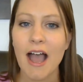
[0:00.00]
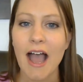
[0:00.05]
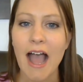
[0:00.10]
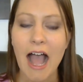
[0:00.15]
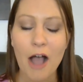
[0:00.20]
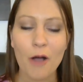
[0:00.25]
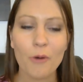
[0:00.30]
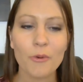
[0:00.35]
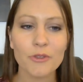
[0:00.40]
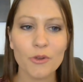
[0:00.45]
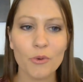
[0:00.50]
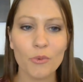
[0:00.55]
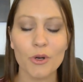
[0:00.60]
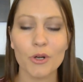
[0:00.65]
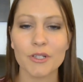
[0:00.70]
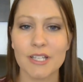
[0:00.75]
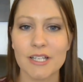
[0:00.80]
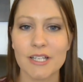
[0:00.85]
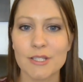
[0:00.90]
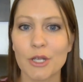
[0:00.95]
How in the
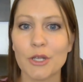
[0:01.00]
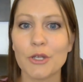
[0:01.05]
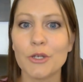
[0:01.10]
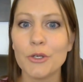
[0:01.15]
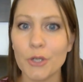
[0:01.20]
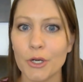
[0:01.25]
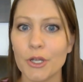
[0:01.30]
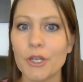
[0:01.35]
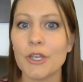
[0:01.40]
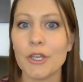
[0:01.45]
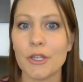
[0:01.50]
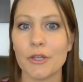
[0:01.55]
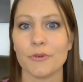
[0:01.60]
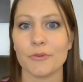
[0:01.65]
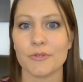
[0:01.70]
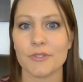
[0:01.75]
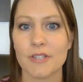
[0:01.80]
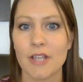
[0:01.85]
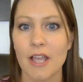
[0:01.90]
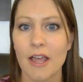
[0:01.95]
world is it good
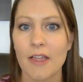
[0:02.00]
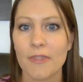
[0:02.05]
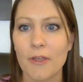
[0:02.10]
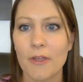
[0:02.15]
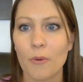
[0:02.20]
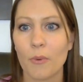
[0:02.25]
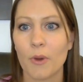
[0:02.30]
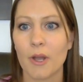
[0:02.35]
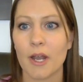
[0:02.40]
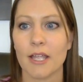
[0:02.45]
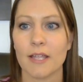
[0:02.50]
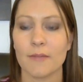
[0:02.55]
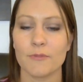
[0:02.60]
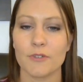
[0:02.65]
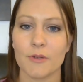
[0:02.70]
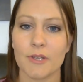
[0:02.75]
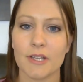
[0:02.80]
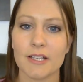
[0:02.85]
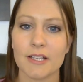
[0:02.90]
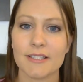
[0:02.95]
news that what I am
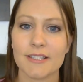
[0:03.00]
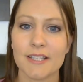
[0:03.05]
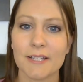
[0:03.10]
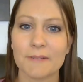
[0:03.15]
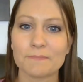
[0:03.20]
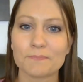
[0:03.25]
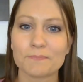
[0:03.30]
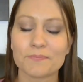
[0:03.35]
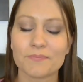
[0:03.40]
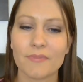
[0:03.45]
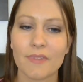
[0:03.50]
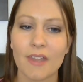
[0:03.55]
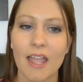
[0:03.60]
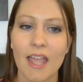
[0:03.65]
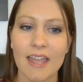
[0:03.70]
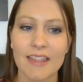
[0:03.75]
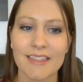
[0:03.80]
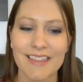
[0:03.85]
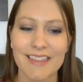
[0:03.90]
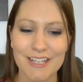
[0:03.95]
doing is sin?
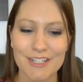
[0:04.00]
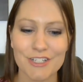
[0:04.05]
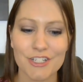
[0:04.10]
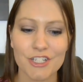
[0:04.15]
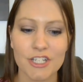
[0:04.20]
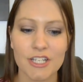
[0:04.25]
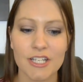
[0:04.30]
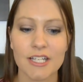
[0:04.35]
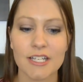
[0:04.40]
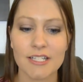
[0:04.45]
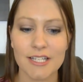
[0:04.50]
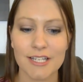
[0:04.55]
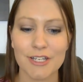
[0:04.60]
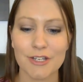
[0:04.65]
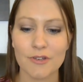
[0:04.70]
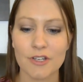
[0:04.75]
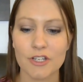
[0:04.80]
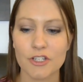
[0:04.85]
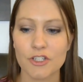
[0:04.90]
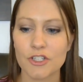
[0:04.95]
And then she
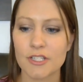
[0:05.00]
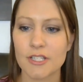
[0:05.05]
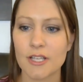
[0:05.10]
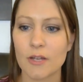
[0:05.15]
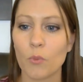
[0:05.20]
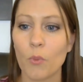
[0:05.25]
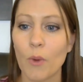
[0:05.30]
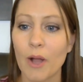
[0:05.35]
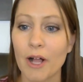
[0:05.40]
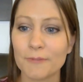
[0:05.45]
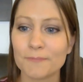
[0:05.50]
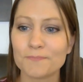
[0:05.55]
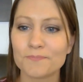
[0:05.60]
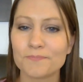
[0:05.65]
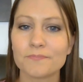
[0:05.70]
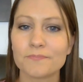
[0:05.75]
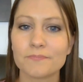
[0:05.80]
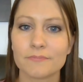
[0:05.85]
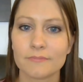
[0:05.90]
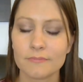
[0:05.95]
continued and she said, well,
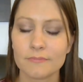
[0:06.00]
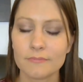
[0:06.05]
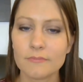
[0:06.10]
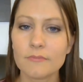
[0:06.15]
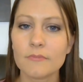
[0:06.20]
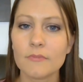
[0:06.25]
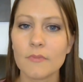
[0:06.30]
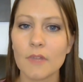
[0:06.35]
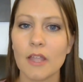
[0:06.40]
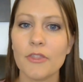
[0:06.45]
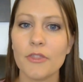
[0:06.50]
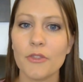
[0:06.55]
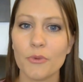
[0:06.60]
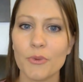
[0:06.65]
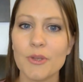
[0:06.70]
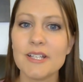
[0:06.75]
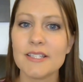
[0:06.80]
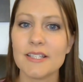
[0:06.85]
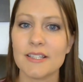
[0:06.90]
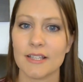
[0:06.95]
the
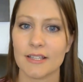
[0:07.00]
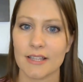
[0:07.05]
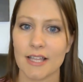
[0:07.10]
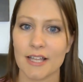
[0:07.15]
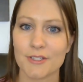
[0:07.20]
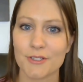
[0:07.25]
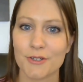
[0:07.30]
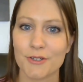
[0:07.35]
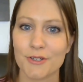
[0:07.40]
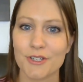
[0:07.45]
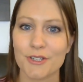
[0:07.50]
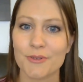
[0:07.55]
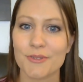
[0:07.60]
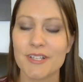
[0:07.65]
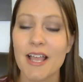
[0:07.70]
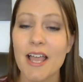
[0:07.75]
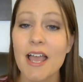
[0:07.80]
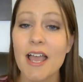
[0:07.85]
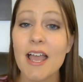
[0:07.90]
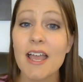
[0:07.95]
reason that that's good
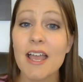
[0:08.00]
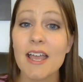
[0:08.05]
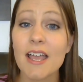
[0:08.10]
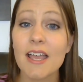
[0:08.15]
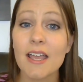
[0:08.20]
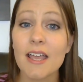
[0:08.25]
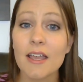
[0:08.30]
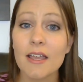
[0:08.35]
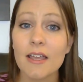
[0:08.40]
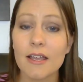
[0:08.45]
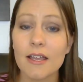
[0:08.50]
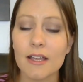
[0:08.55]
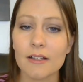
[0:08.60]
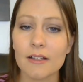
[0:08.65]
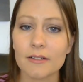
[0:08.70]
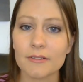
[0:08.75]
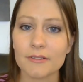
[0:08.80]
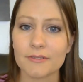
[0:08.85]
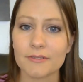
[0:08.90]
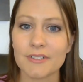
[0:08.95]
news
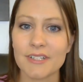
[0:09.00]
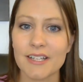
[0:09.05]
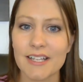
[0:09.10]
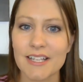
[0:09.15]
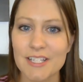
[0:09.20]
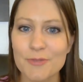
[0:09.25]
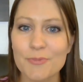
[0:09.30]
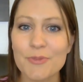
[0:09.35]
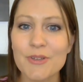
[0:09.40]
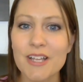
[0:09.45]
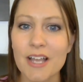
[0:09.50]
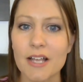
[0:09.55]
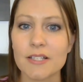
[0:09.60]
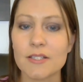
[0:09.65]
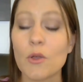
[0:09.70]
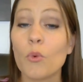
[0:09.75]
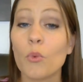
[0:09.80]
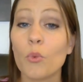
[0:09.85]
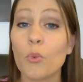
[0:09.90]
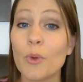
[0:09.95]
is
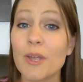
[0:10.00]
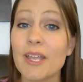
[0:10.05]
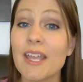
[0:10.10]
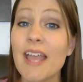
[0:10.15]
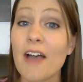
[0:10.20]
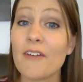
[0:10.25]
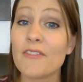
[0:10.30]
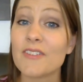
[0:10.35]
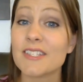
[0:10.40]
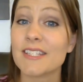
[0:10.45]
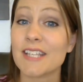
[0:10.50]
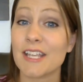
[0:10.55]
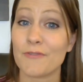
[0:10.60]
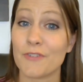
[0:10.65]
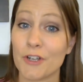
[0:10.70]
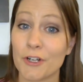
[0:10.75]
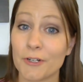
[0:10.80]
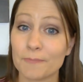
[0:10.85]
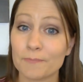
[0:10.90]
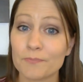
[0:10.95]
because we have a
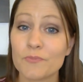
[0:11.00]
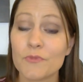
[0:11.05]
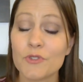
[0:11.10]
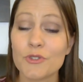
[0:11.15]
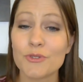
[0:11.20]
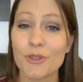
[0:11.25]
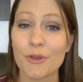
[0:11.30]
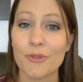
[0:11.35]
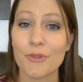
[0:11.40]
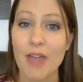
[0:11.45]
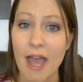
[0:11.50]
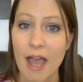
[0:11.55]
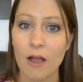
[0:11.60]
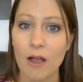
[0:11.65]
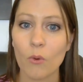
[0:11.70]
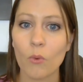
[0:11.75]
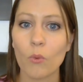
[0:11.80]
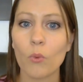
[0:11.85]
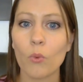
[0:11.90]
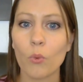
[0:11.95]
Savior so that
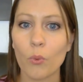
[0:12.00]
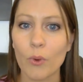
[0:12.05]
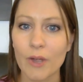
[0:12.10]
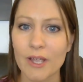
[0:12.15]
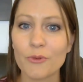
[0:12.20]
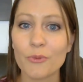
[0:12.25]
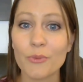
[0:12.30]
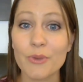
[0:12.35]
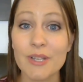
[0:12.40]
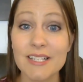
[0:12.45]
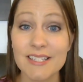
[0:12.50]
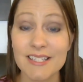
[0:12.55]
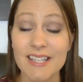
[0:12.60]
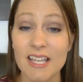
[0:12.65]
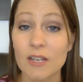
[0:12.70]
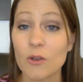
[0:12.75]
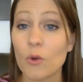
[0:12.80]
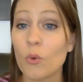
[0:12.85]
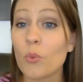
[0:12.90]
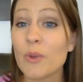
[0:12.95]
when we
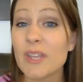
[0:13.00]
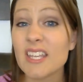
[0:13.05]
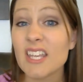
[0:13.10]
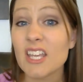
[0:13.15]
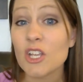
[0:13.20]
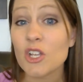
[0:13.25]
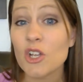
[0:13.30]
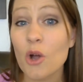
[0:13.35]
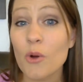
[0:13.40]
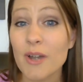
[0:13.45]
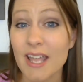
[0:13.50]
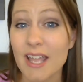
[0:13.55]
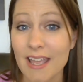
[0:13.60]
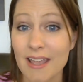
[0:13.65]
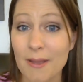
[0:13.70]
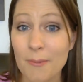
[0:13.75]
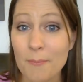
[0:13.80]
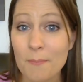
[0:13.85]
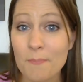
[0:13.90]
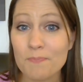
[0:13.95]
sin, we can go to
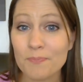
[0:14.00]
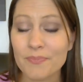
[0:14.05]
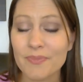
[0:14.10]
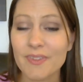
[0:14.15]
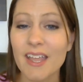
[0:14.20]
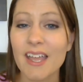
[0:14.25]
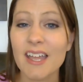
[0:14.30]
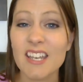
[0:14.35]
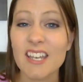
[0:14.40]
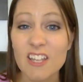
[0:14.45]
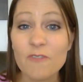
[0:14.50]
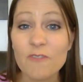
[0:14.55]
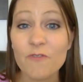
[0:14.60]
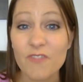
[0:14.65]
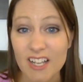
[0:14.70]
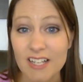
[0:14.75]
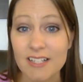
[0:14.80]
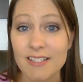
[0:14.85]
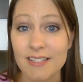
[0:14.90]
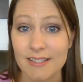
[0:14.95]
Him and He
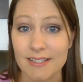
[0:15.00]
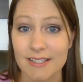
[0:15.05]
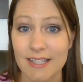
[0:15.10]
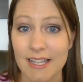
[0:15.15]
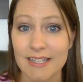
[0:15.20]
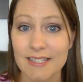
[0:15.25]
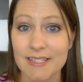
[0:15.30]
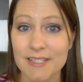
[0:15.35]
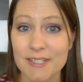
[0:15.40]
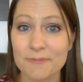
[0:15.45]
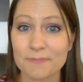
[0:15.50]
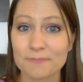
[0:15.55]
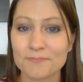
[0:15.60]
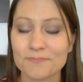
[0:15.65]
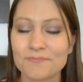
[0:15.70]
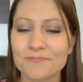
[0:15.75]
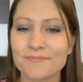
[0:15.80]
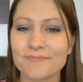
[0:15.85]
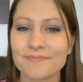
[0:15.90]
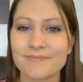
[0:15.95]
fixes
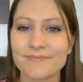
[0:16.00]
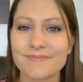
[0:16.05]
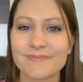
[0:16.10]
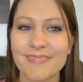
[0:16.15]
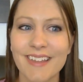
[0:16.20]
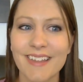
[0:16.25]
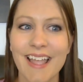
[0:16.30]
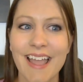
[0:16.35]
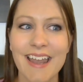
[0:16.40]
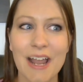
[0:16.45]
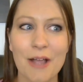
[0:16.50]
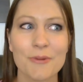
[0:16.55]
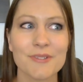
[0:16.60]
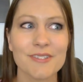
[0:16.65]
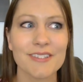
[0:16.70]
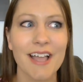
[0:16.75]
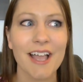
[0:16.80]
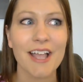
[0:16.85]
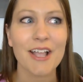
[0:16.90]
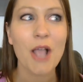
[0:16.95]
it. And I
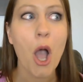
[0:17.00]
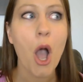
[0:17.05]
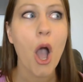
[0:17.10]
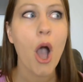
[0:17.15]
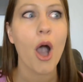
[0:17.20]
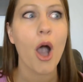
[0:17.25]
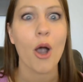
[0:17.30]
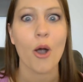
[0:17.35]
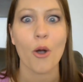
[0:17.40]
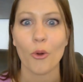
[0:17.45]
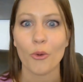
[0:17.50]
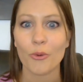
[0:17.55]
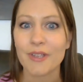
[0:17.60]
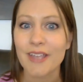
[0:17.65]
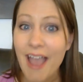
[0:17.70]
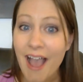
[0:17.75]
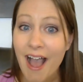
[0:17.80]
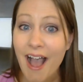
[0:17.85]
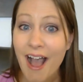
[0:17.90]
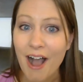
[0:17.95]
was like, oh
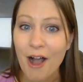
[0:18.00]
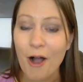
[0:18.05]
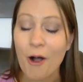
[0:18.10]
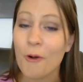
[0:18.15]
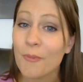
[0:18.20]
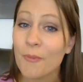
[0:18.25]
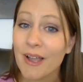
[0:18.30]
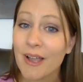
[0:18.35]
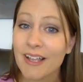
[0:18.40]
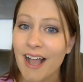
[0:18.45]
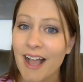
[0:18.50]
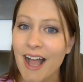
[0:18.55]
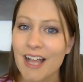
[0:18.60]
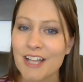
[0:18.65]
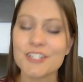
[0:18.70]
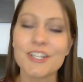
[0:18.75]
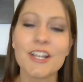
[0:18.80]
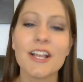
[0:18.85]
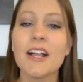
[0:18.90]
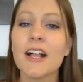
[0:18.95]
yeah, oh my
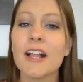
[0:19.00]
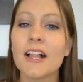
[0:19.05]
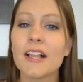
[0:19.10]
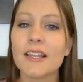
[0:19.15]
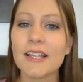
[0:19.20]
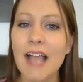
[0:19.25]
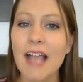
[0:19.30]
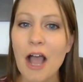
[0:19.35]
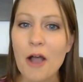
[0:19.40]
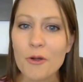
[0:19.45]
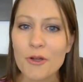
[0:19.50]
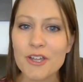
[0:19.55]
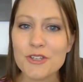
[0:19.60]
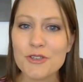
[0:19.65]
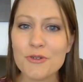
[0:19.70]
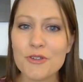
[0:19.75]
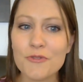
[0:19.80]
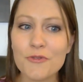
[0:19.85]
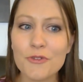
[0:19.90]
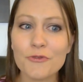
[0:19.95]
gosh. Like, how could
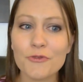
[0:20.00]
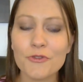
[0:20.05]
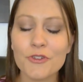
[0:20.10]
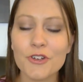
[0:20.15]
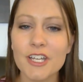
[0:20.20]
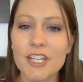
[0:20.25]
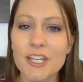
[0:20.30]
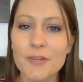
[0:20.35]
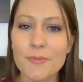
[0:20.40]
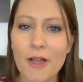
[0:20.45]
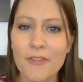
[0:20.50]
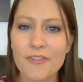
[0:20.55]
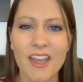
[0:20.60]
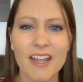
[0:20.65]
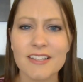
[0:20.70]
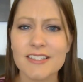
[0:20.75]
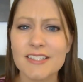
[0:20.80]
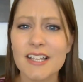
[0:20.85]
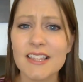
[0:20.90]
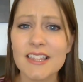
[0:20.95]
you even forget about
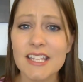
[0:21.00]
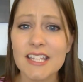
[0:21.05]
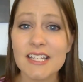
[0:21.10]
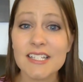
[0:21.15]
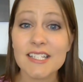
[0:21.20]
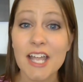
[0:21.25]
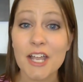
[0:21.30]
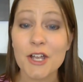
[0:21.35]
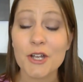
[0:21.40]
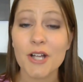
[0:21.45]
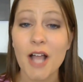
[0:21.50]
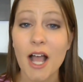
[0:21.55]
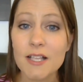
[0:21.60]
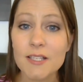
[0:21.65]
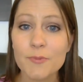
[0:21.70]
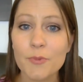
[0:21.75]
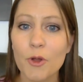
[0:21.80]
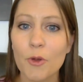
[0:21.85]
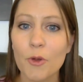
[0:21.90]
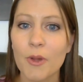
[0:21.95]
that? It's like the entire
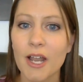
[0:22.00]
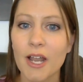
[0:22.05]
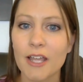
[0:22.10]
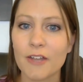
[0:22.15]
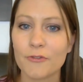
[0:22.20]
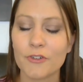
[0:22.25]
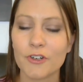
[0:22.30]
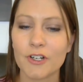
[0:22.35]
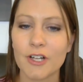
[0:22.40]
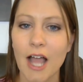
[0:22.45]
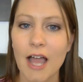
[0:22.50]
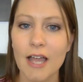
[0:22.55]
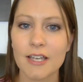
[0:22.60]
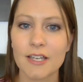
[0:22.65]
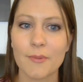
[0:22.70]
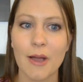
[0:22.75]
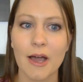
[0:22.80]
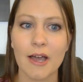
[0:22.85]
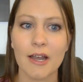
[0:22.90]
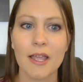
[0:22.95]
gospel, but I had
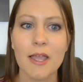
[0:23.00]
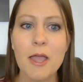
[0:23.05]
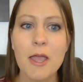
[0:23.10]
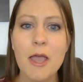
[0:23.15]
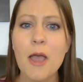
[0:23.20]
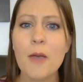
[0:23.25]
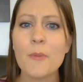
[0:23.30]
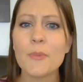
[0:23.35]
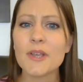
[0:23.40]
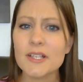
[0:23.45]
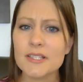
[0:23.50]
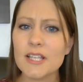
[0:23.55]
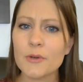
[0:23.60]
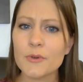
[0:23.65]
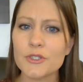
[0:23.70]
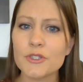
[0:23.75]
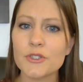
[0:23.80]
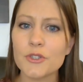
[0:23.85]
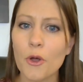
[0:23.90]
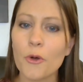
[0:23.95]
forgotten about it because I
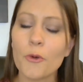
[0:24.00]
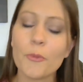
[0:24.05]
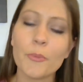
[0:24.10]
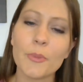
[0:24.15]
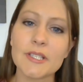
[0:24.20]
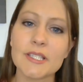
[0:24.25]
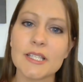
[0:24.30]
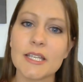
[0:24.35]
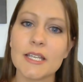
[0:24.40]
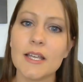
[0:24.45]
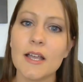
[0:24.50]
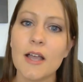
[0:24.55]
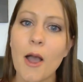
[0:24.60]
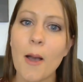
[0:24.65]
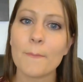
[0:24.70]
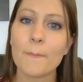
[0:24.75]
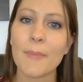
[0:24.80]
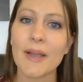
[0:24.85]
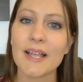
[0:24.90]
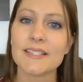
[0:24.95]
was so busy
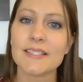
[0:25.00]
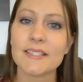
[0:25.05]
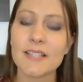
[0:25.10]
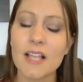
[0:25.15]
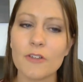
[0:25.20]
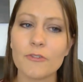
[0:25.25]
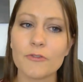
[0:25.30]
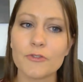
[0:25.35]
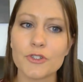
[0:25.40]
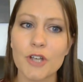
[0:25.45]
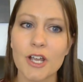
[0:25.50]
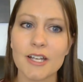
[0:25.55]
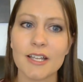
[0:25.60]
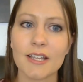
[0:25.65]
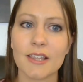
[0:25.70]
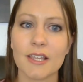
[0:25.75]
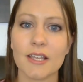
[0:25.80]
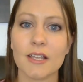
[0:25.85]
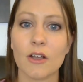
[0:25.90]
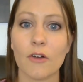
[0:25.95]
myself trying
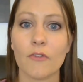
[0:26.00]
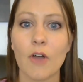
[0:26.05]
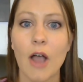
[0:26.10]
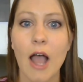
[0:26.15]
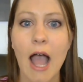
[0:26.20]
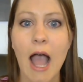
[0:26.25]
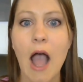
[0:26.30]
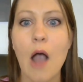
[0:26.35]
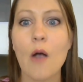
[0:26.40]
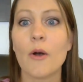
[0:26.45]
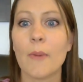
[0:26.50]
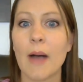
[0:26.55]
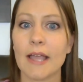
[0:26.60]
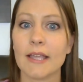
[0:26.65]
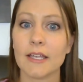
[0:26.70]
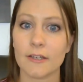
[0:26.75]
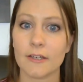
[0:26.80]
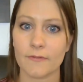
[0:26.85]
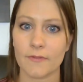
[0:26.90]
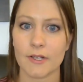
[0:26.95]
to think of how am
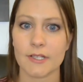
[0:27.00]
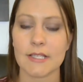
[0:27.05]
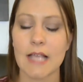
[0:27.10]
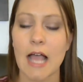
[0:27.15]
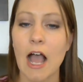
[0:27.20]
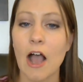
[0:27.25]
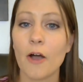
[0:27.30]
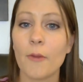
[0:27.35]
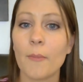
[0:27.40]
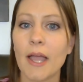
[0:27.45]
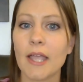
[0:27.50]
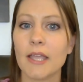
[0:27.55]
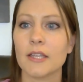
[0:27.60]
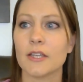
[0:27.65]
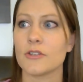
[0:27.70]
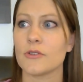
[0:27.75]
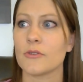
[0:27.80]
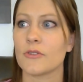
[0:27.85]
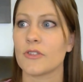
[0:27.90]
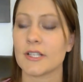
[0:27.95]
I gonna fix it? How am I
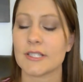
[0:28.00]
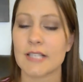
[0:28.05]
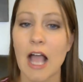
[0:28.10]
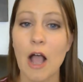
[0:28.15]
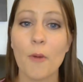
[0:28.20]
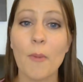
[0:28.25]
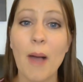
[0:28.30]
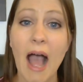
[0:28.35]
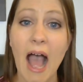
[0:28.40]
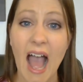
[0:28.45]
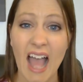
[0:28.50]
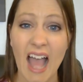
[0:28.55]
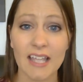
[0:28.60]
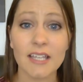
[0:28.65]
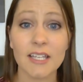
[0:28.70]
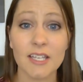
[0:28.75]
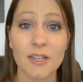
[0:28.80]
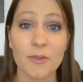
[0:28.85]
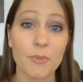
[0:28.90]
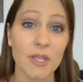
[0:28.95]
gonna do things? How am
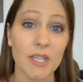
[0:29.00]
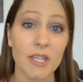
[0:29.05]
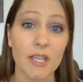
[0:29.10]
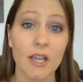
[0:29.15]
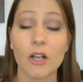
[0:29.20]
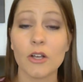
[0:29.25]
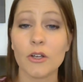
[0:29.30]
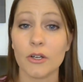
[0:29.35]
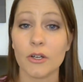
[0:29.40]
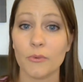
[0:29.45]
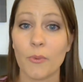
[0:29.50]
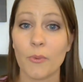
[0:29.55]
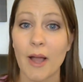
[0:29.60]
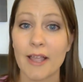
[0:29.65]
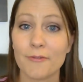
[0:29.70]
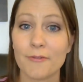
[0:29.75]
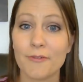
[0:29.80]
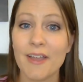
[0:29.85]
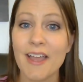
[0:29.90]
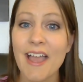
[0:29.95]
I gonna be a good
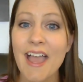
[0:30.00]
wife?